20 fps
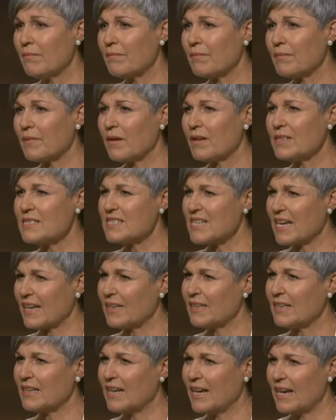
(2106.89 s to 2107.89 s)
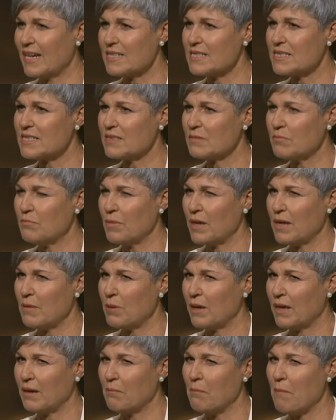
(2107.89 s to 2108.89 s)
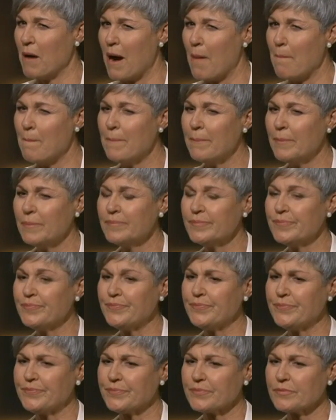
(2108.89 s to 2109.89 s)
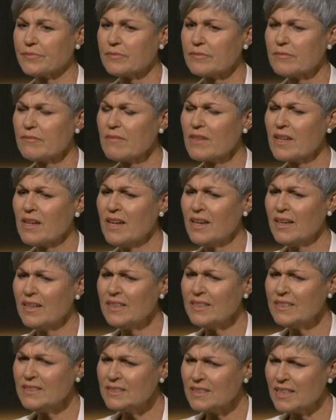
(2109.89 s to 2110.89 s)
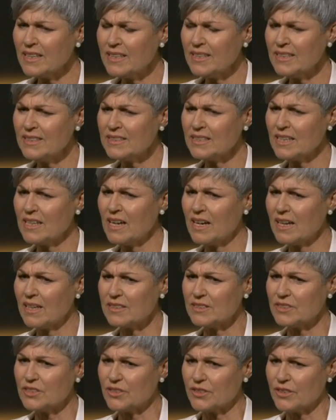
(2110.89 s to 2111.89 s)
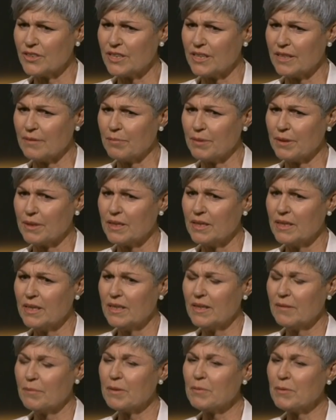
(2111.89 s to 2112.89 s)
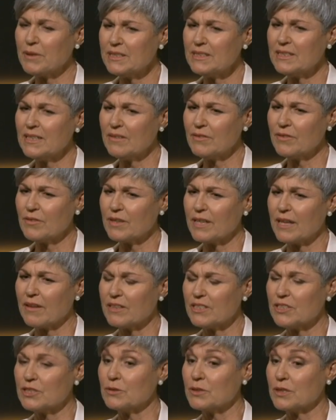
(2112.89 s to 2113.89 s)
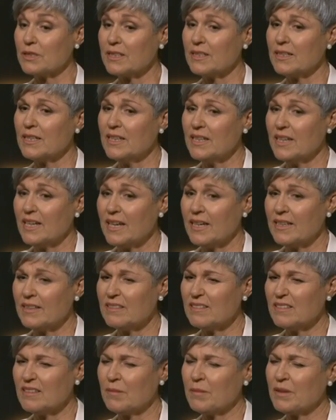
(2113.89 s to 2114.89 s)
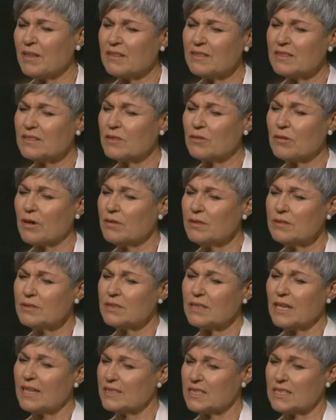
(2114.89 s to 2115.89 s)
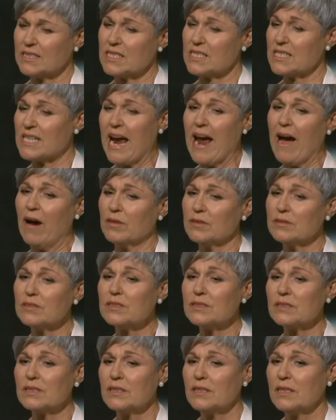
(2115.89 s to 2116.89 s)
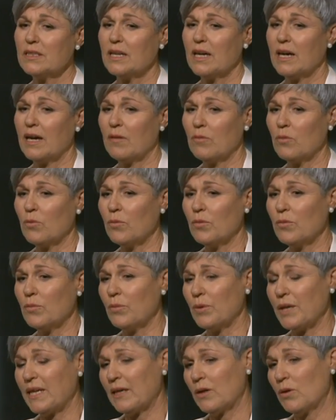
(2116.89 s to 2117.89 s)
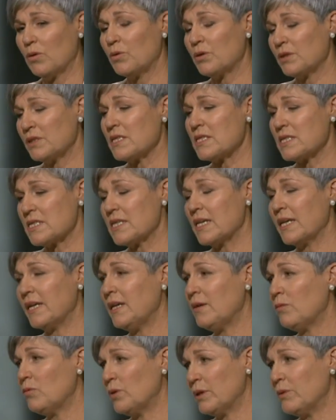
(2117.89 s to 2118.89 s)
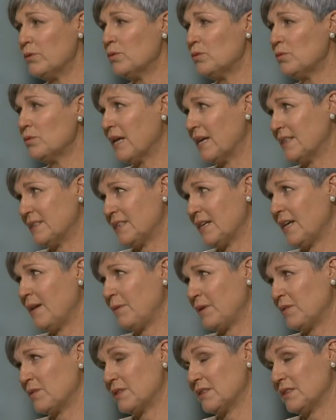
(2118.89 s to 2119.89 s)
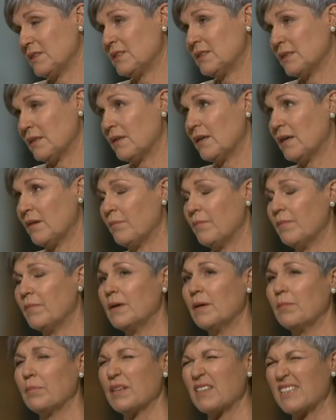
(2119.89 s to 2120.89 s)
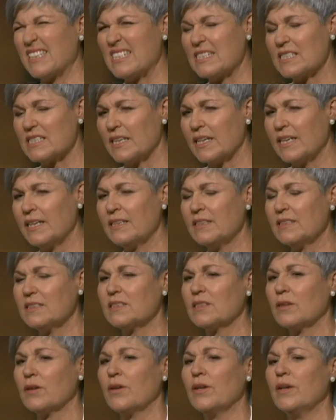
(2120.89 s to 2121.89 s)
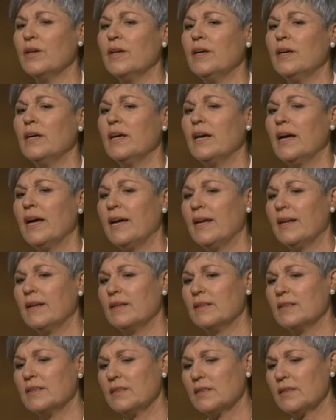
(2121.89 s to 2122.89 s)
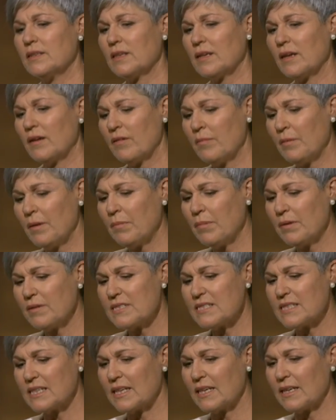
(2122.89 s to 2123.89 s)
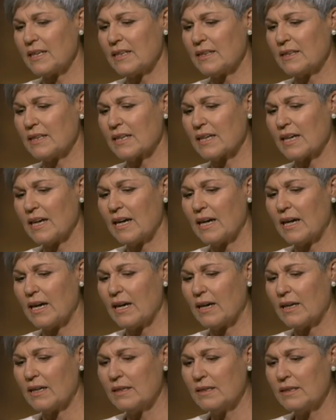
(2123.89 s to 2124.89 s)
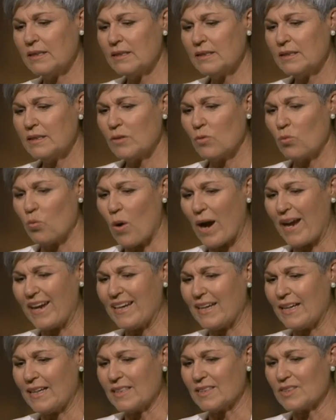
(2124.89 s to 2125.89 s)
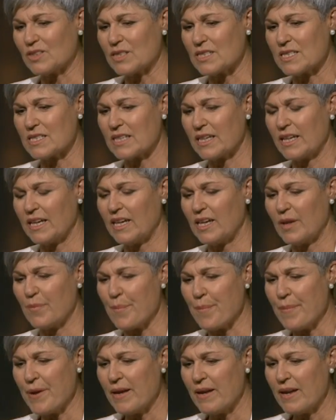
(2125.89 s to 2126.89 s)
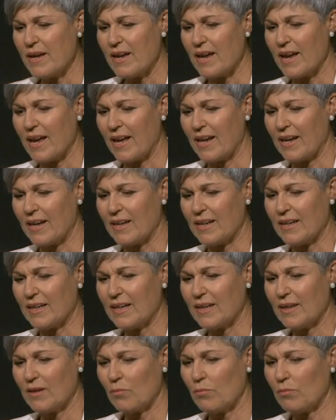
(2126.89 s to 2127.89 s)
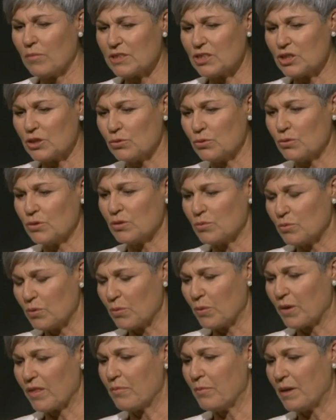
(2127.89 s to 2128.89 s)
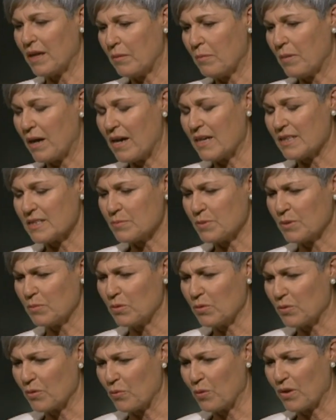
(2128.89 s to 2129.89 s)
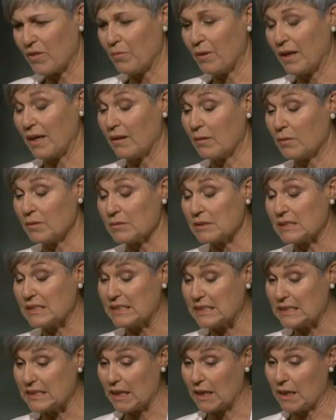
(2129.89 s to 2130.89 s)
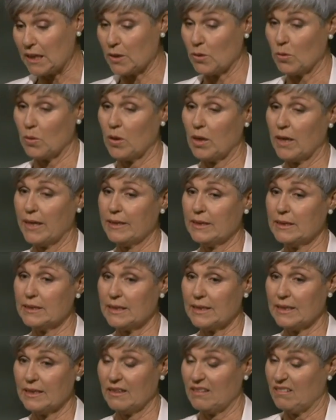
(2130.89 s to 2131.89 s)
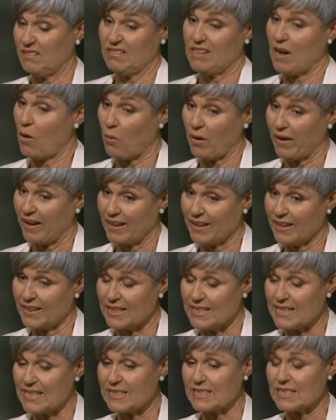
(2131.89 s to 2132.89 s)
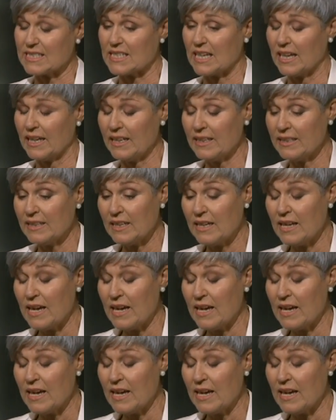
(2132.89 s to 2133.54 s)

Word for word: Mm. I second guessed me being mum. And it is it is a hard journey, but but we did have three other children, and, and I mean as gross as it sounds, um, we couldn't see Will that day because it's um, a police scene. So, and I remember sitting in the car waiting to see him, and my children were with me and my husband were with me, and it was dead quiet, and no one had anything to say.